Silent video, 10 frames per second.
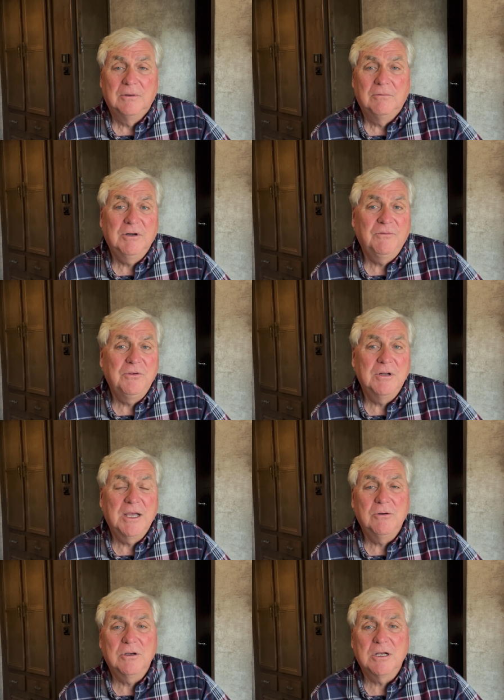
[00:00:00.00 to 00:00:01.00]
what if you and
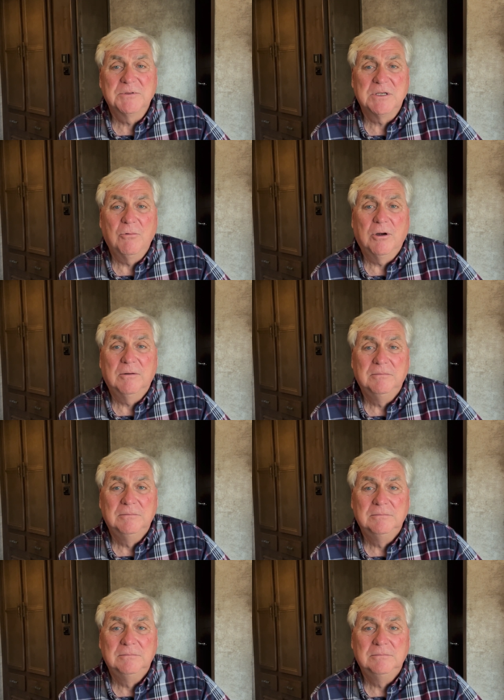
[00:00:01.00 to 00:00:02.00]
I hook up somewhere
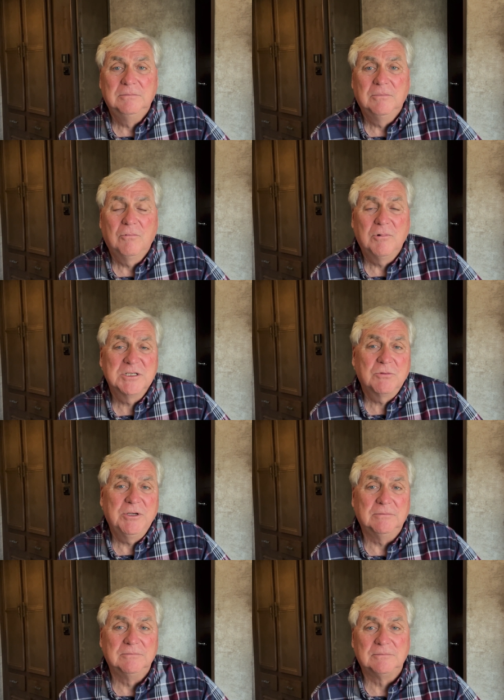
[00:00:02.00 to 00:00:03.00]
once a
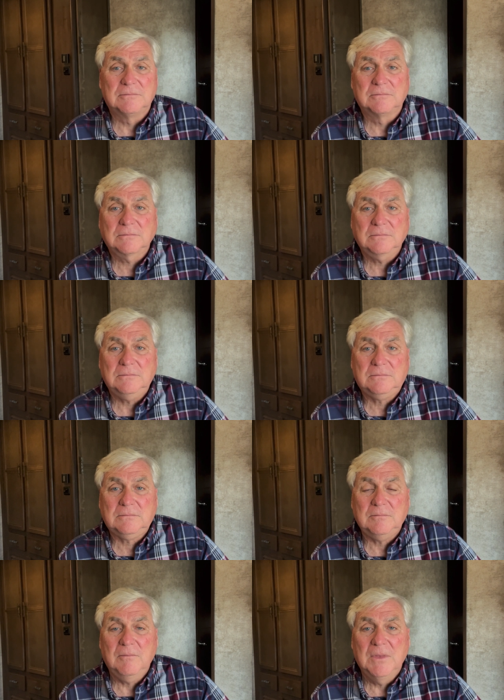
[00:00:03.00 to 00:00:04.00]
week,
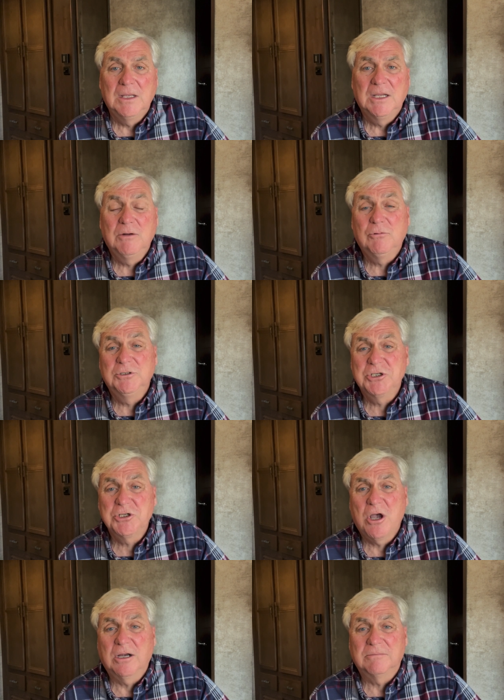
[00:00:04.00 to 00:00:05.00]
and we'll
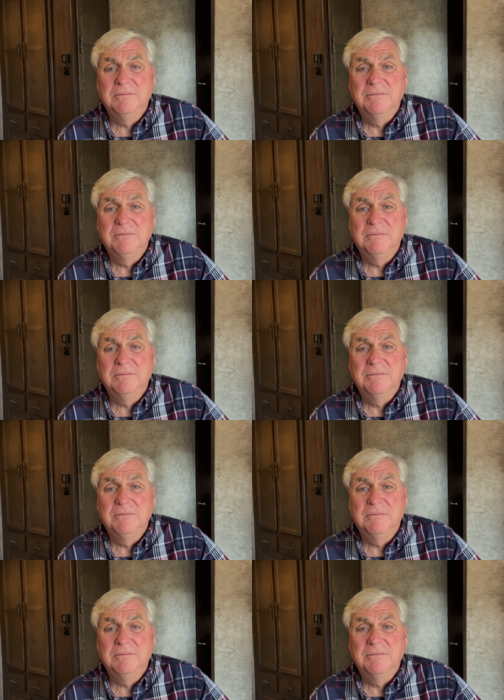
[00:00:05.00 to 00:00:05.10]
just talk